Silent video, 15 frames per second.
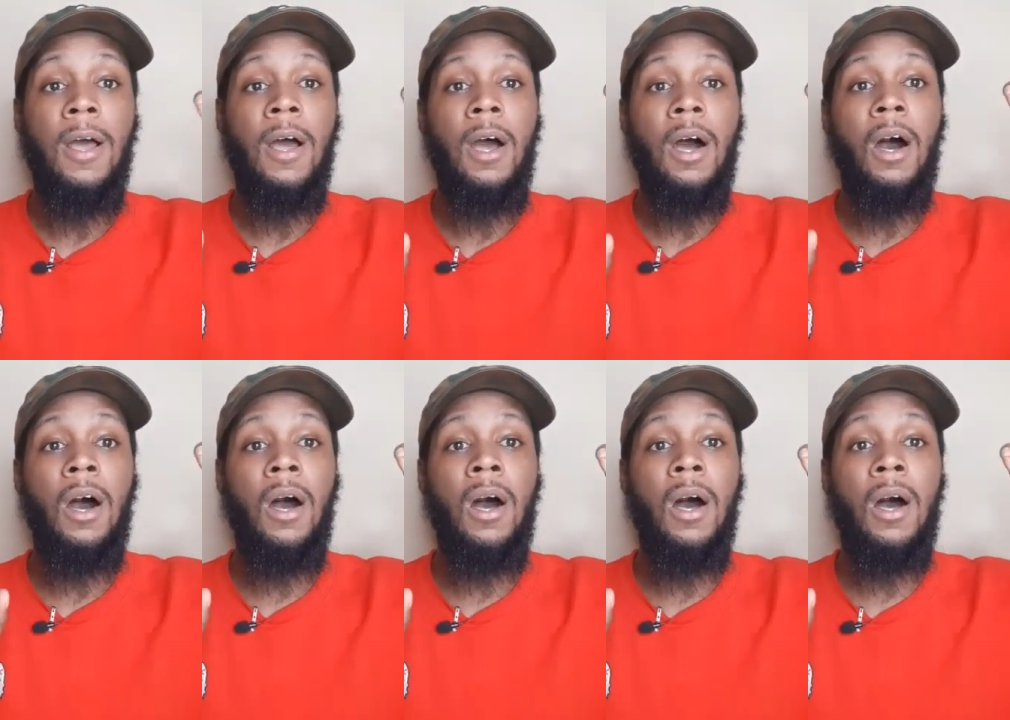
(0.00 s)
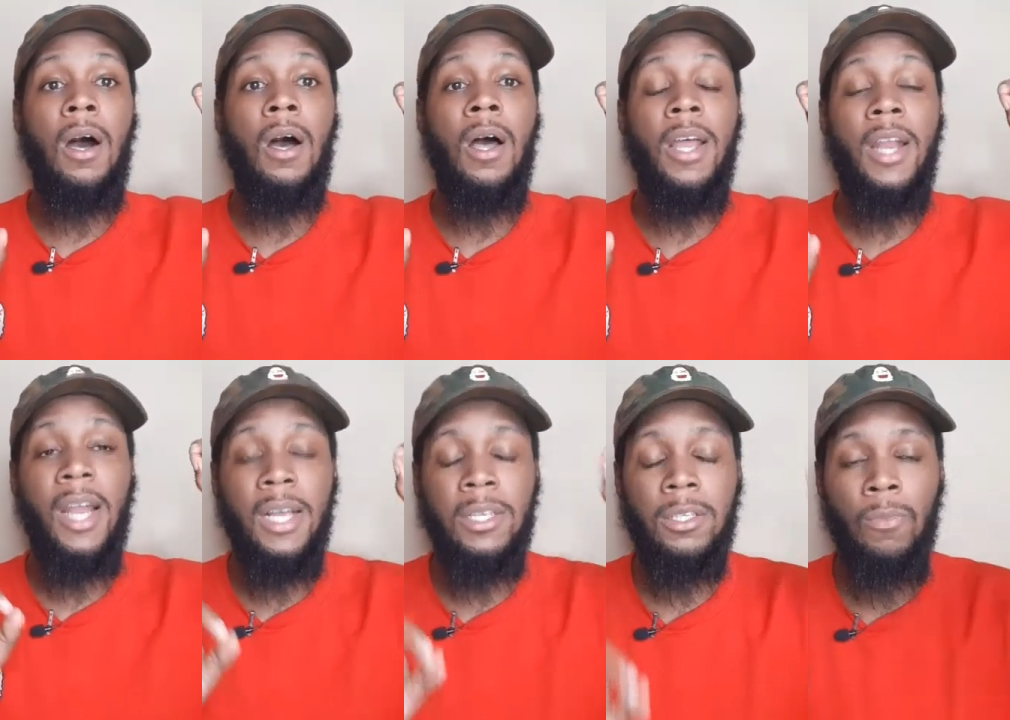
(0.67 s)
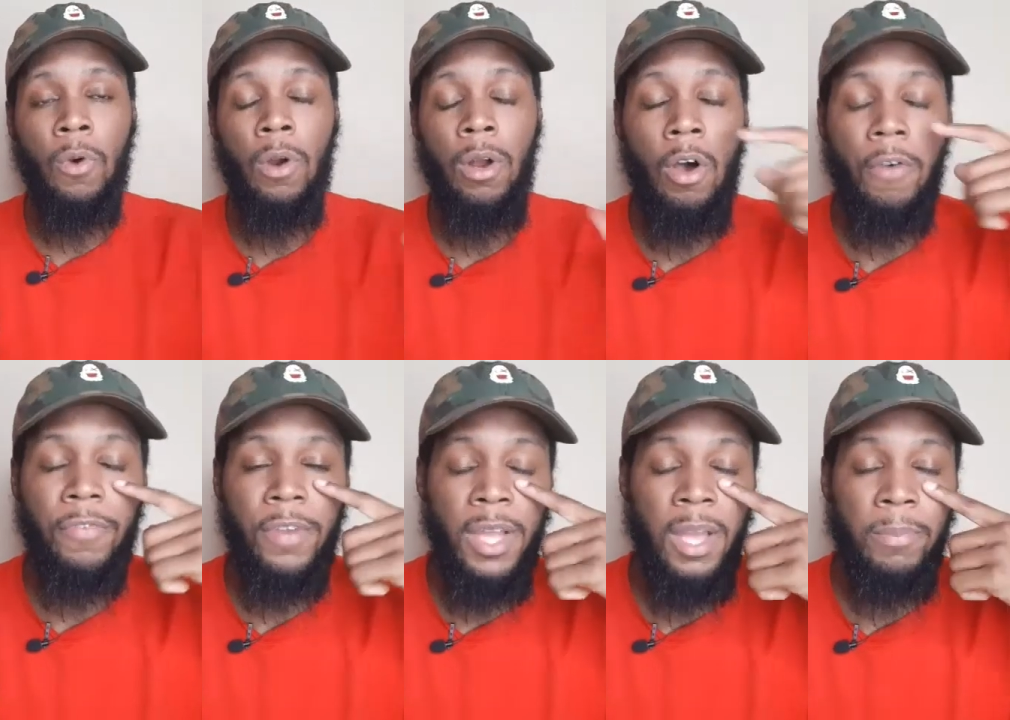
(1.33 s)
And I got some more
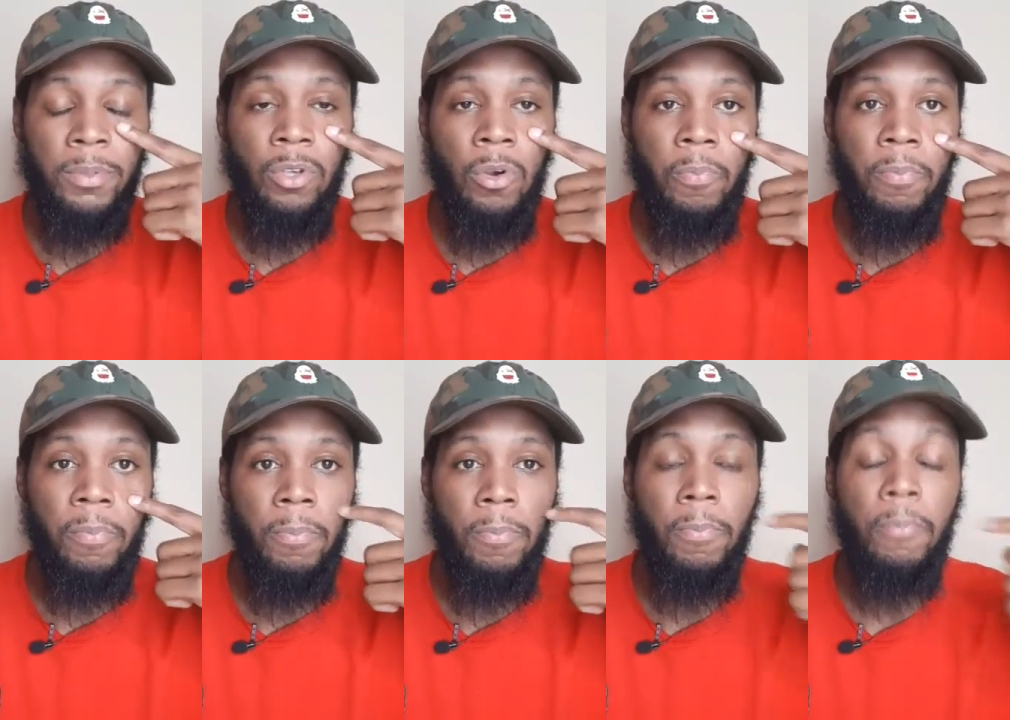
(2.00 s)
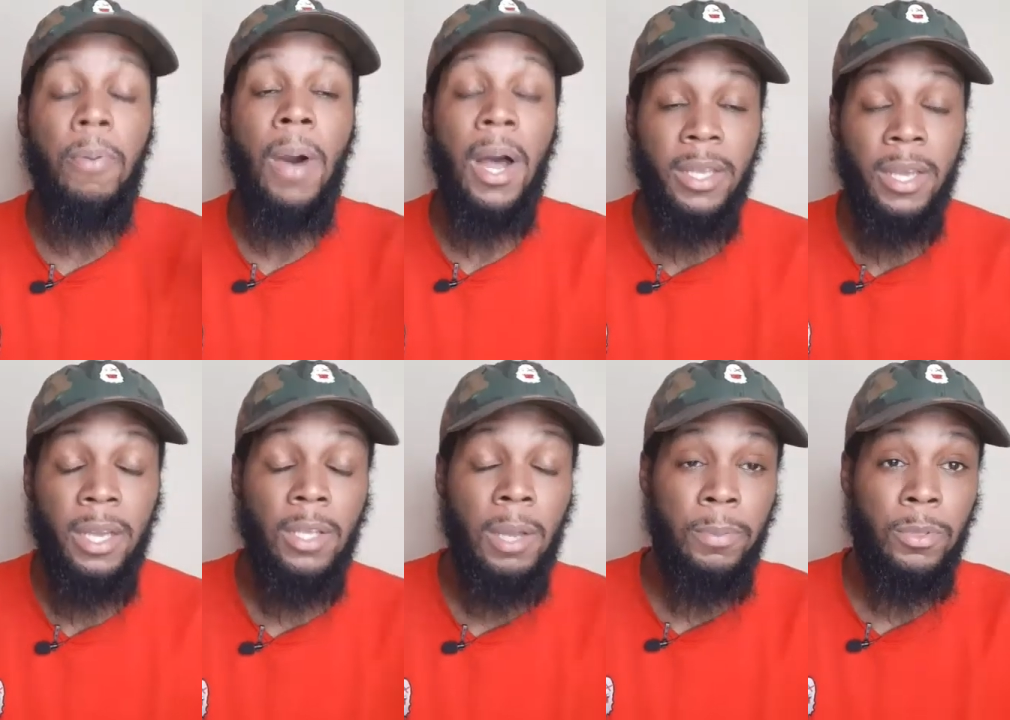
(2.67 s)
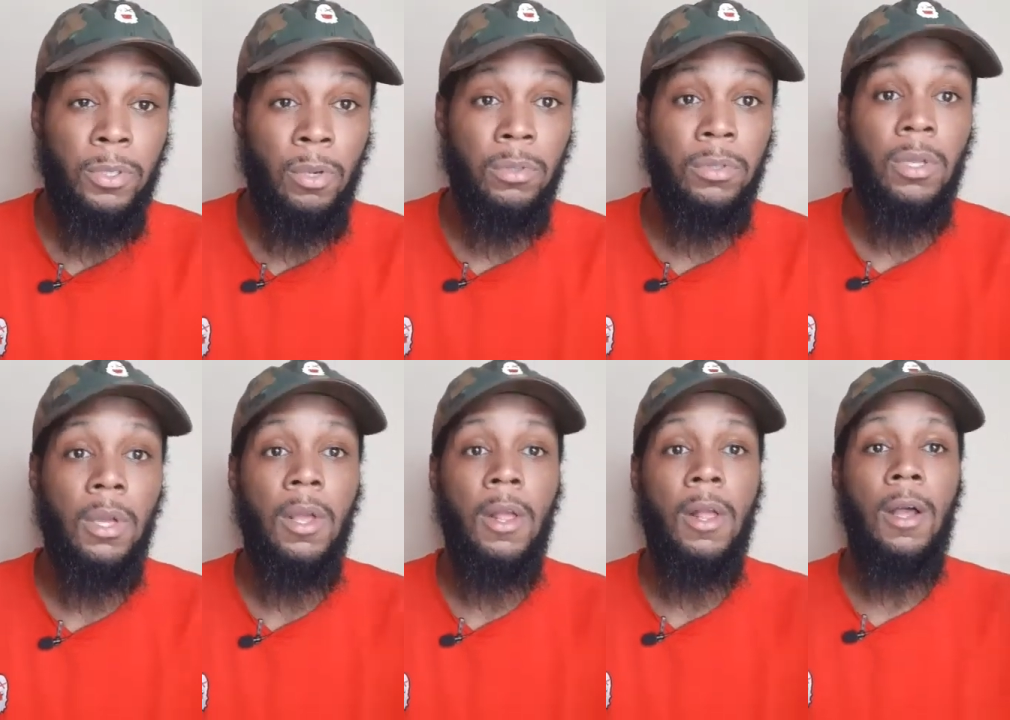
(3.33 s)
Off Night podcast episodes
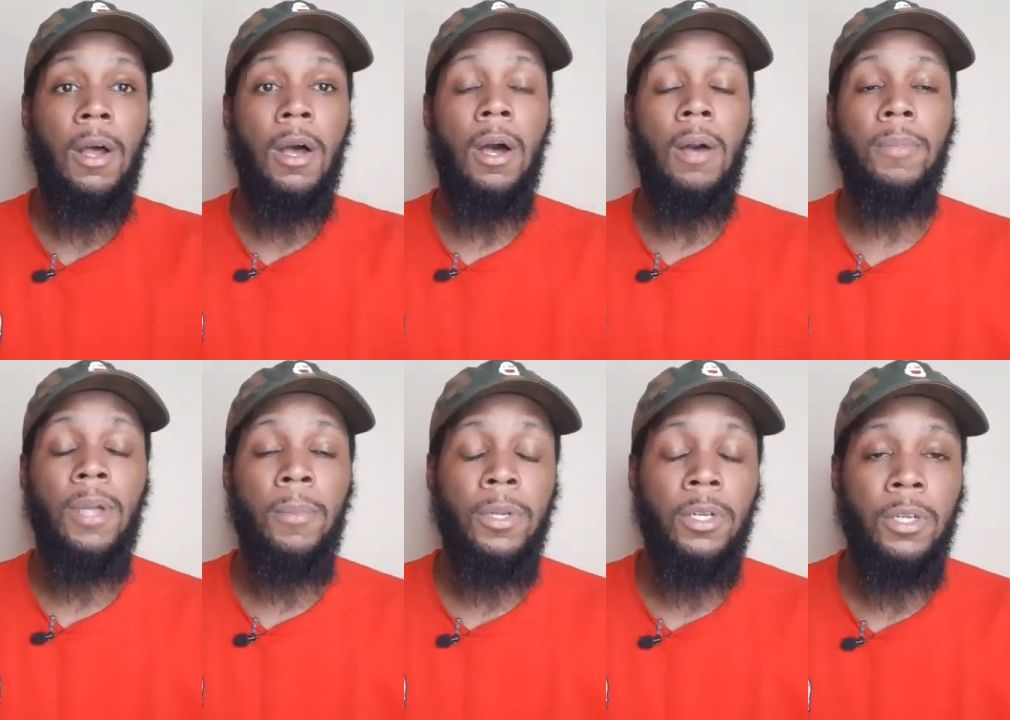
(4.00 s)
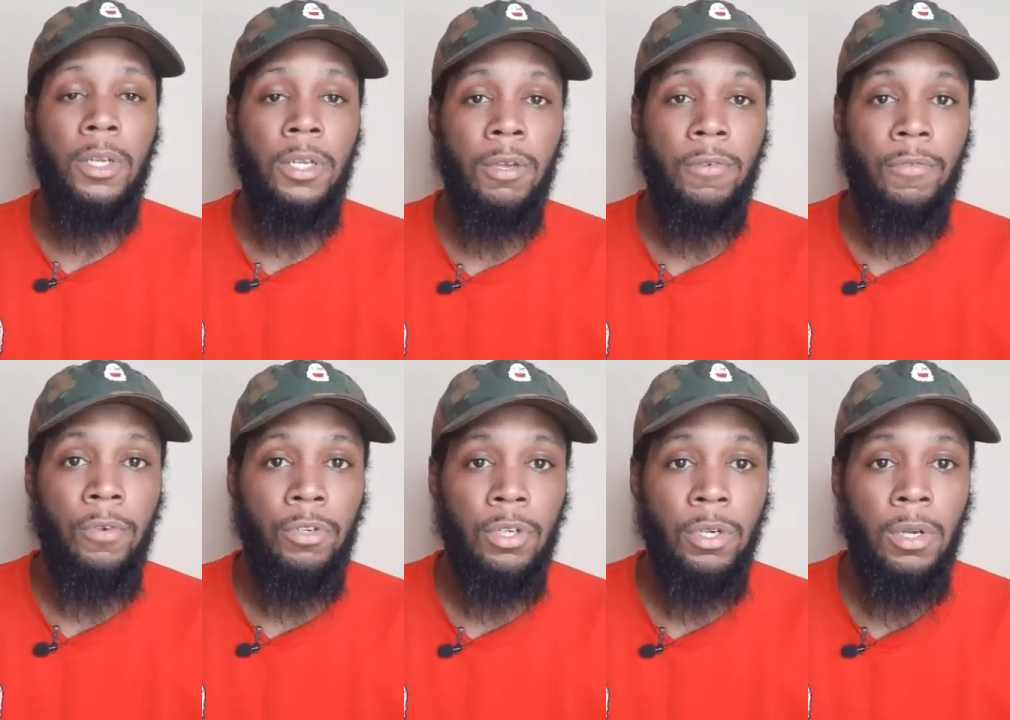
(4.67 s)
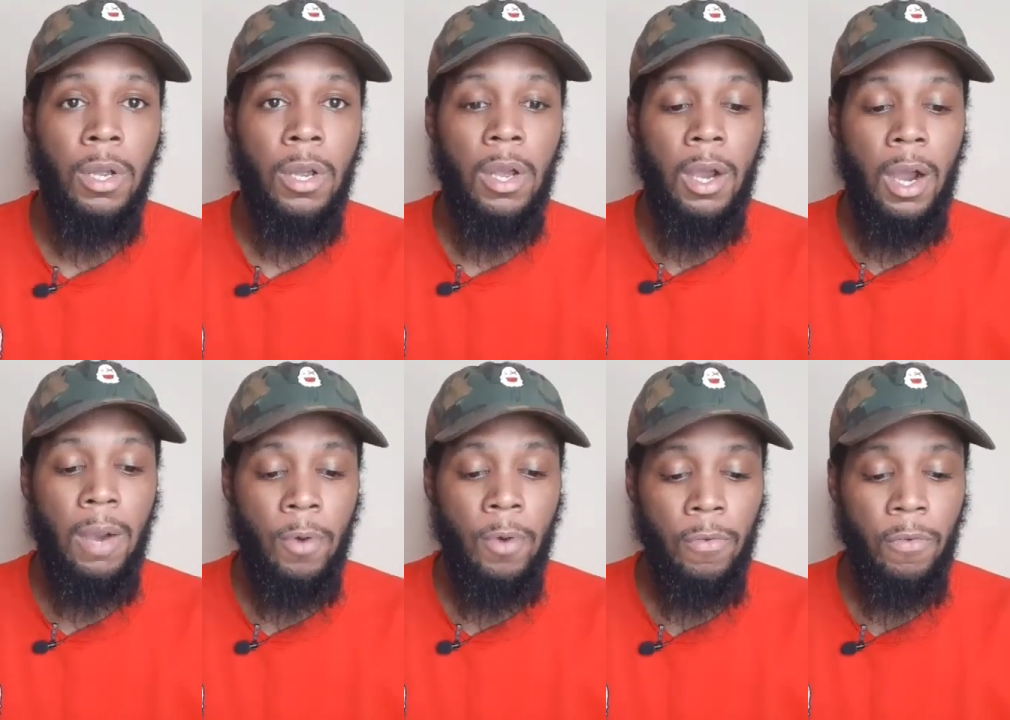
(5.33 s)
coming in the near future.
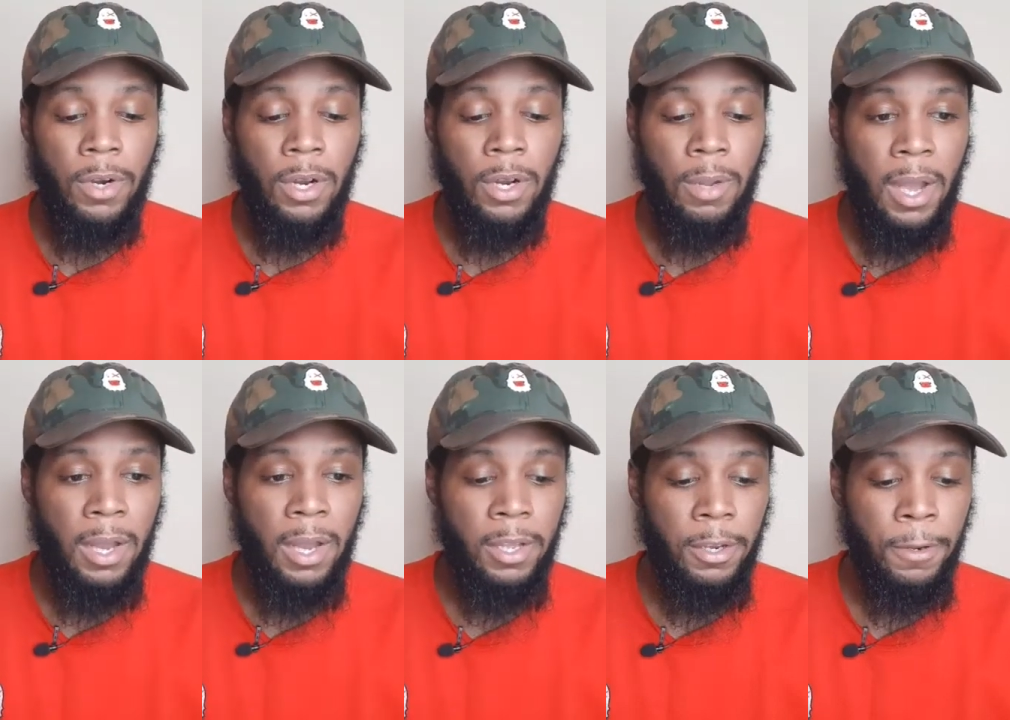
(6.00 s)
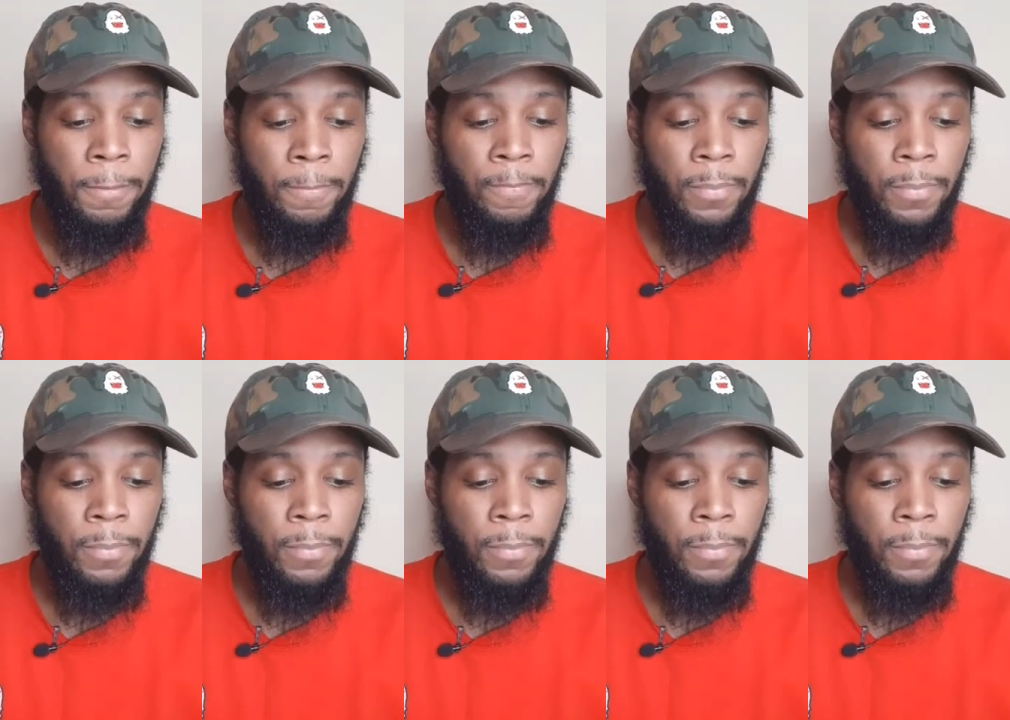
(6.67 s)
I'm over and I'm out of here.